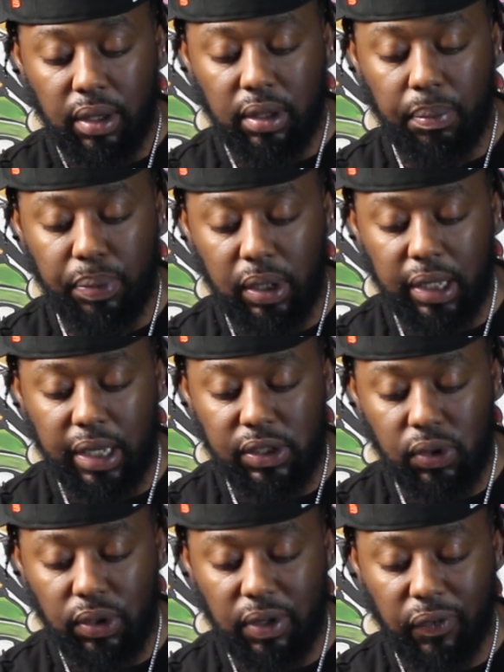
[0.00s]
The bully
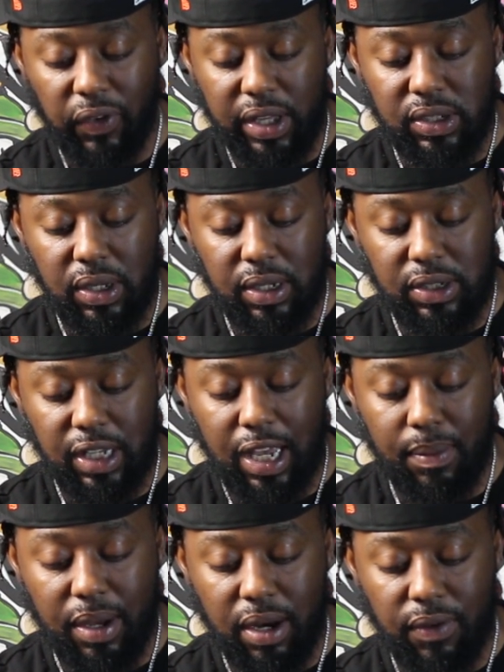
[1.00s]
is on defense in the
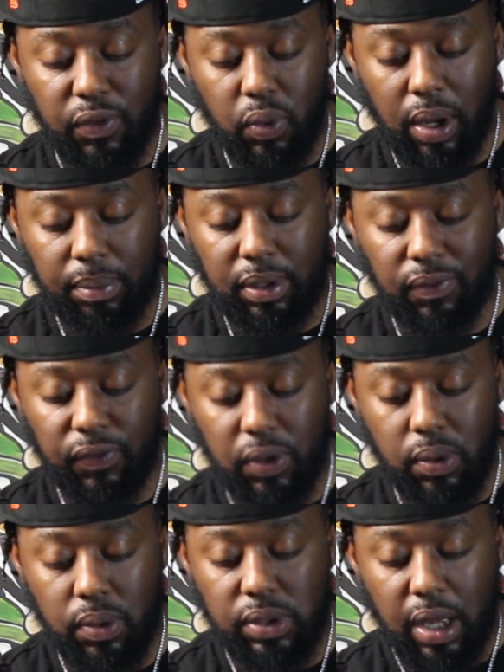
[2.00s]
same interview. I'm
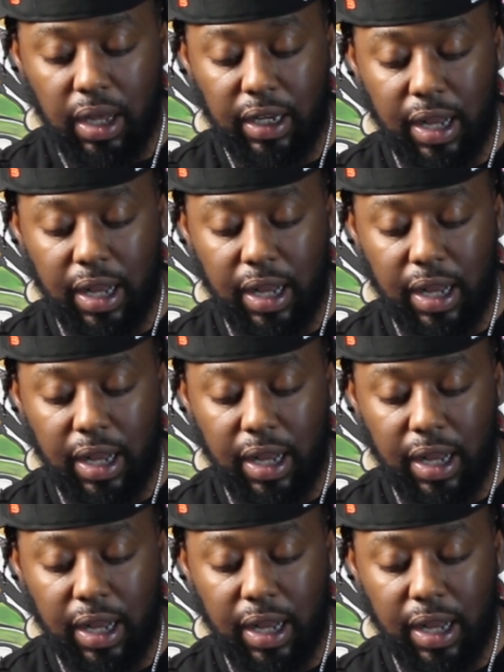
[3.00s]
confused.